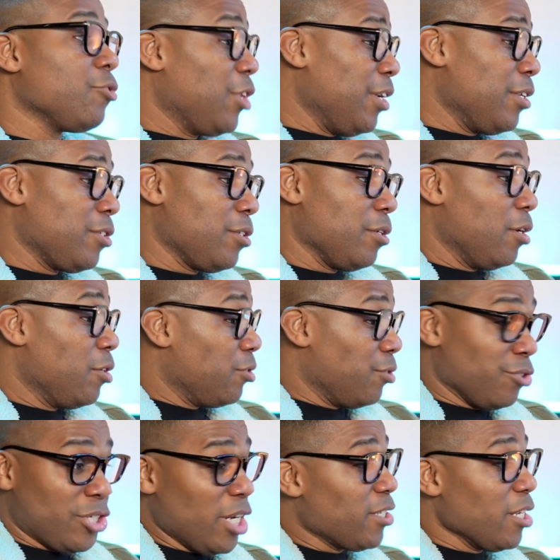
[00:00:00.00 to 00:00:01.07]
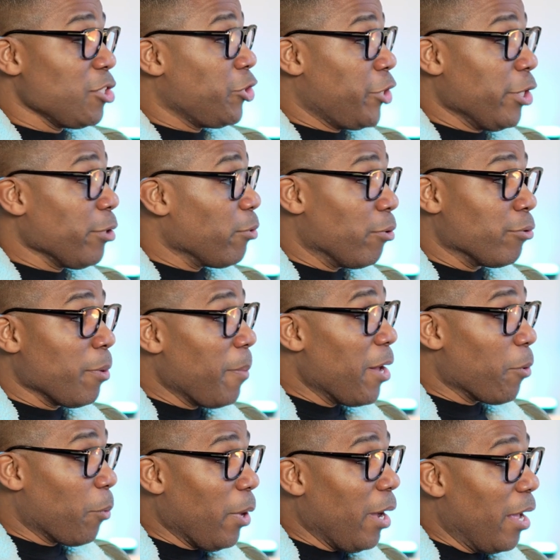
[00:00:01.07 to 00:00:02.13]
just in general, no
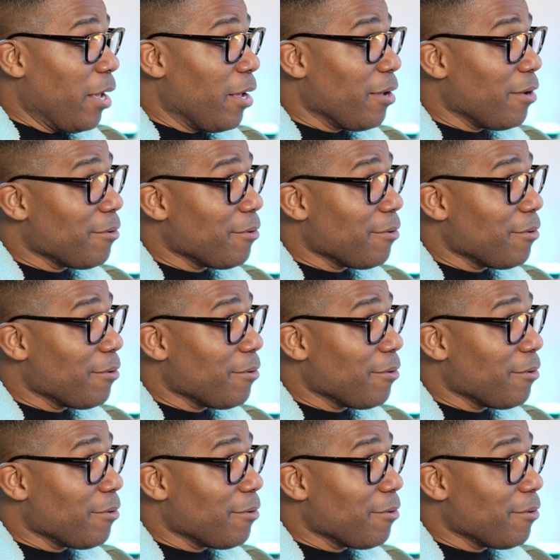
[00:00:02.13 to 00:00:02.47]
matter what.